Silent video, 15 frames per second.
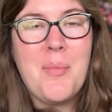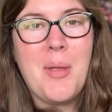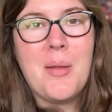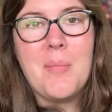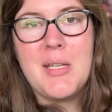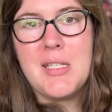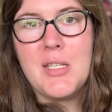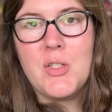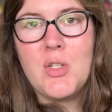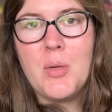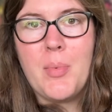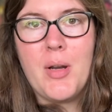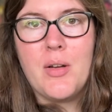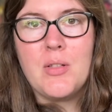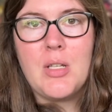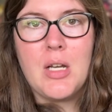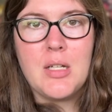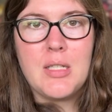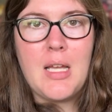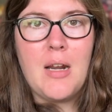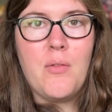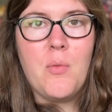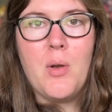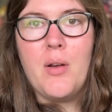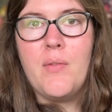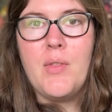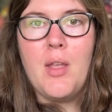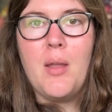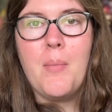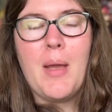make my sister a pair of socks out of one of
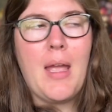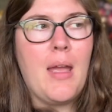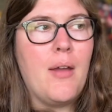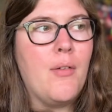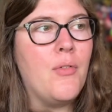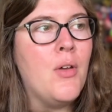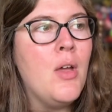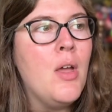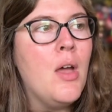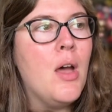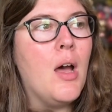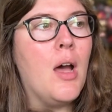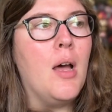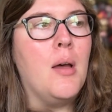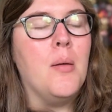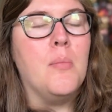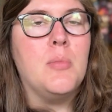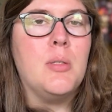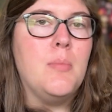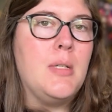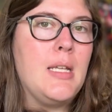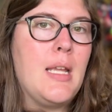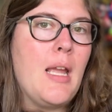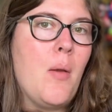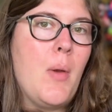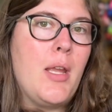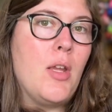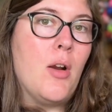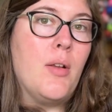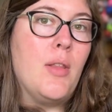them. I have some DK
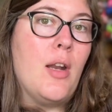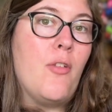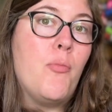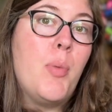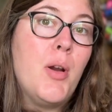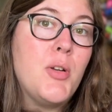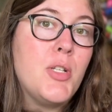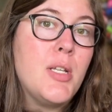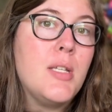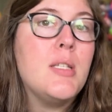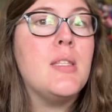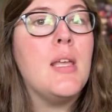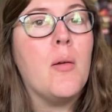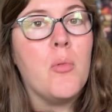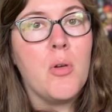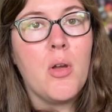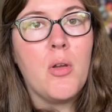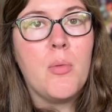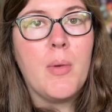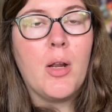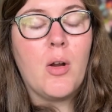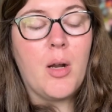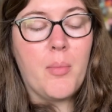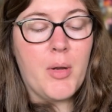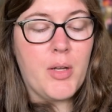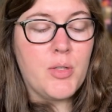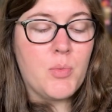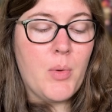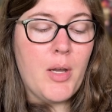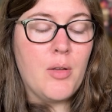weight yarn that I've purchased that will go to my grandma
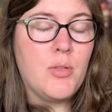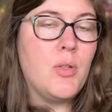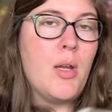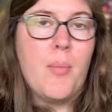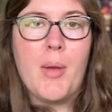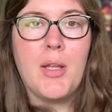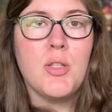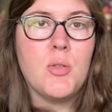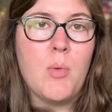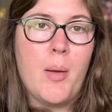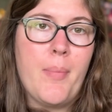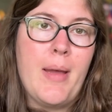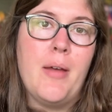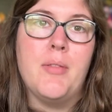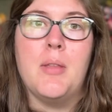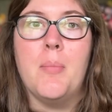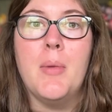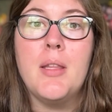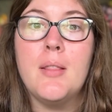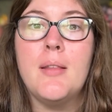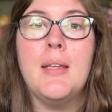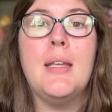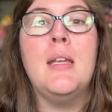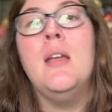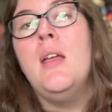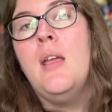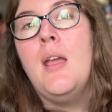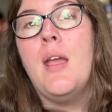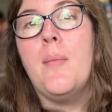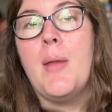as well. So I might swap out the monthly
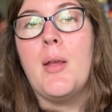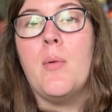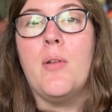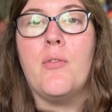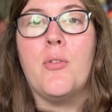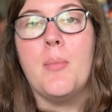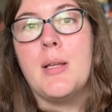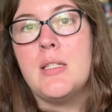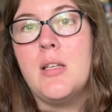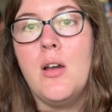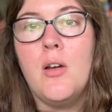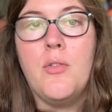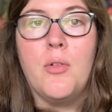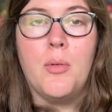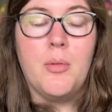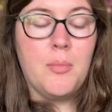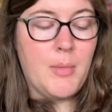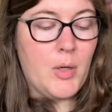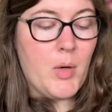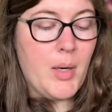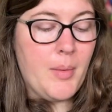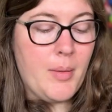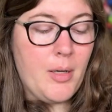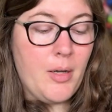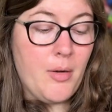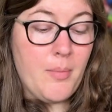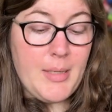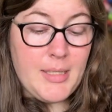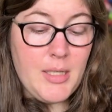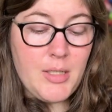and make one for myself or my grandma
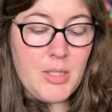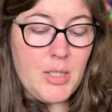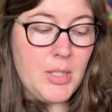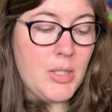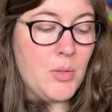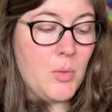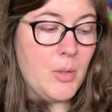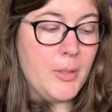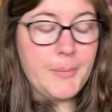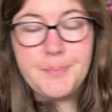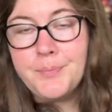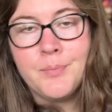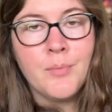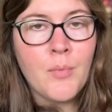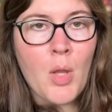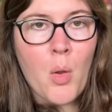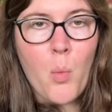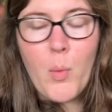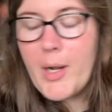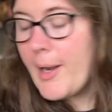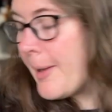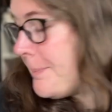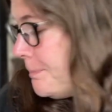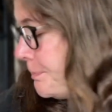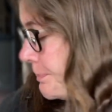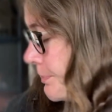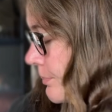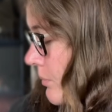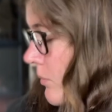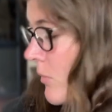or my sister or whatnot.
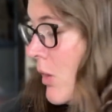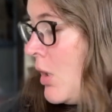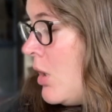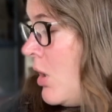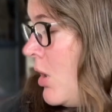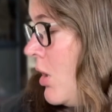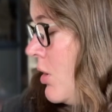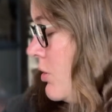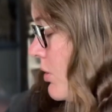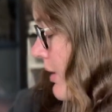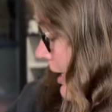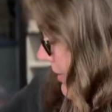So yeah,